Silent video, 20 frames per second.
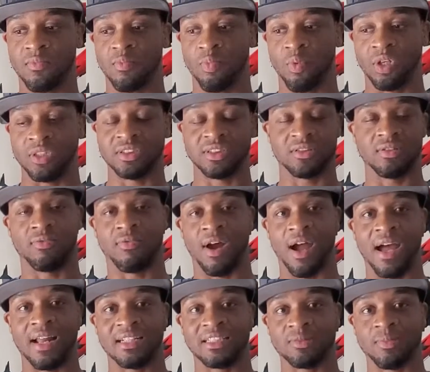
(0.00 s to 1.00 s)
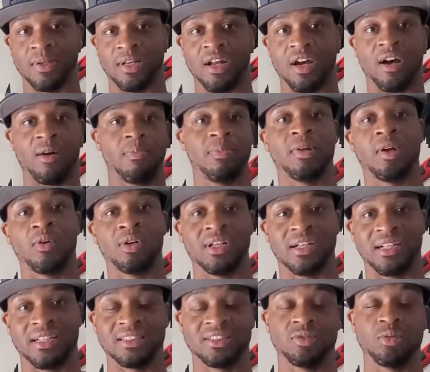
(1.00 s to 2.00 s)
Once the ride has been
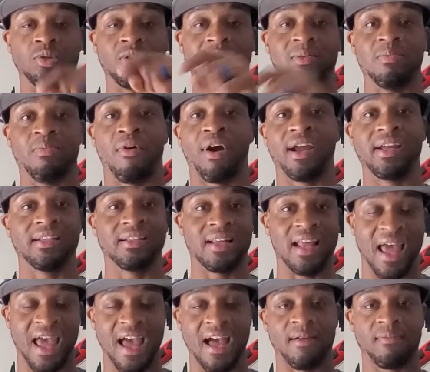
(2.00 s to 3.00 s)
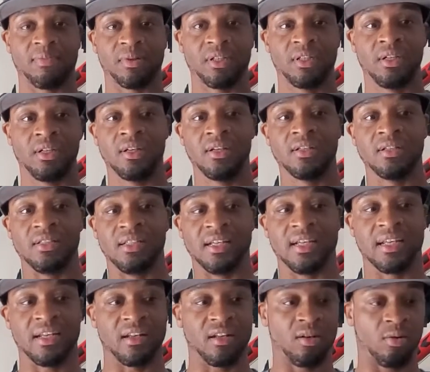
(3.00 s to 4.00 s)
uploaded into the Bryton app,
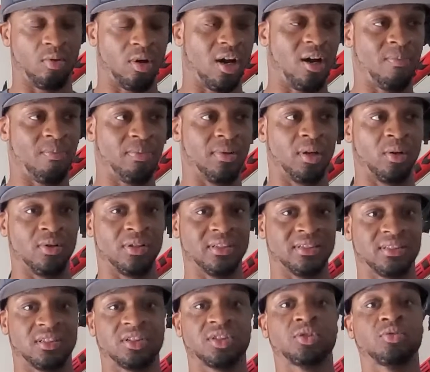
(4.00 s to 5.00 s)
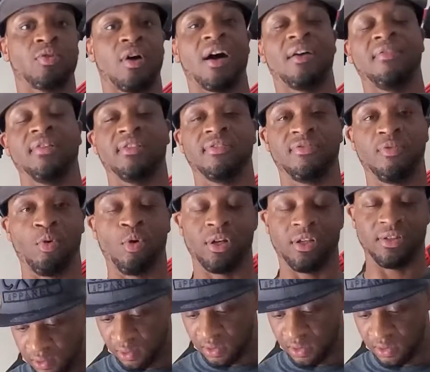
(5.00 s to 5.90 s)
then it'll upload it to Strava for you.